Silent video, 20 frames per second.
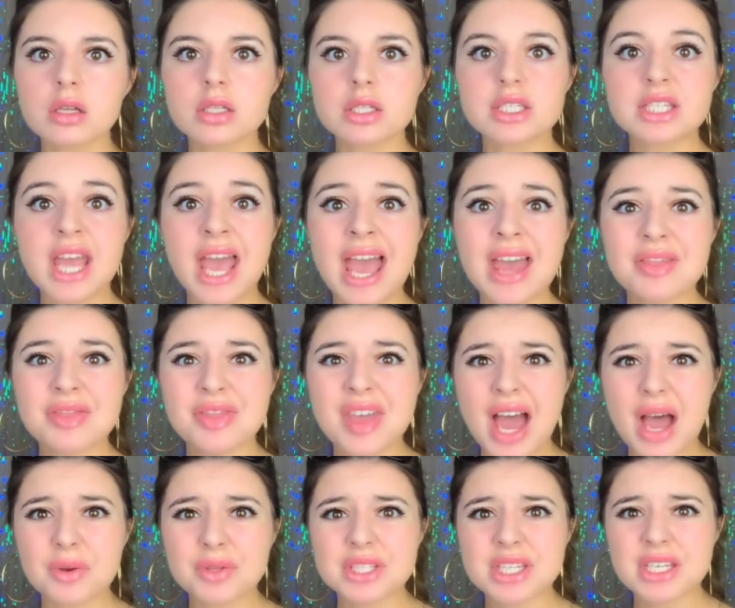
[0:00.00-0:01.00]

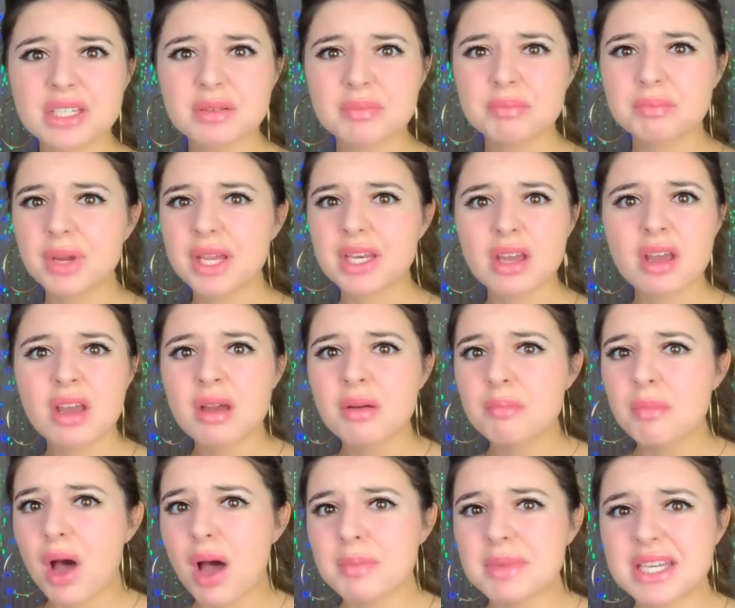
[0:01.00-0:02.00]
10,000? But
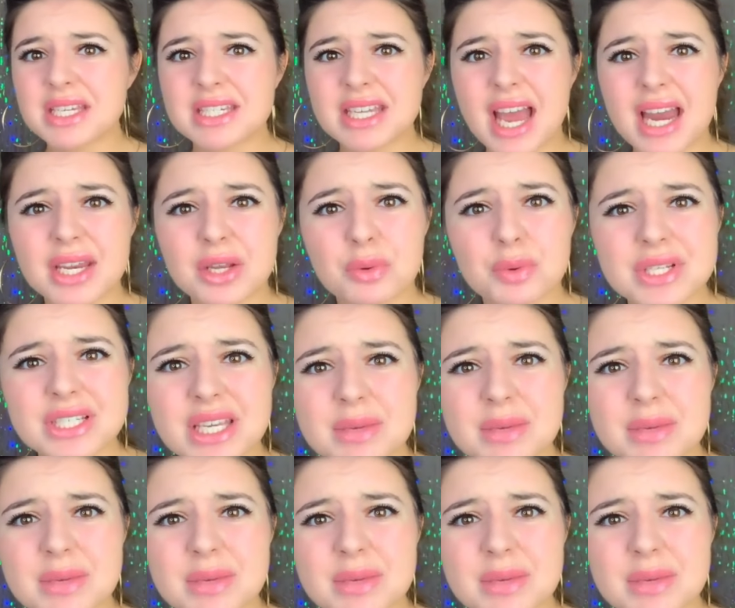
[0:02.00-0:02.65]
Mommy and Daddy always give me-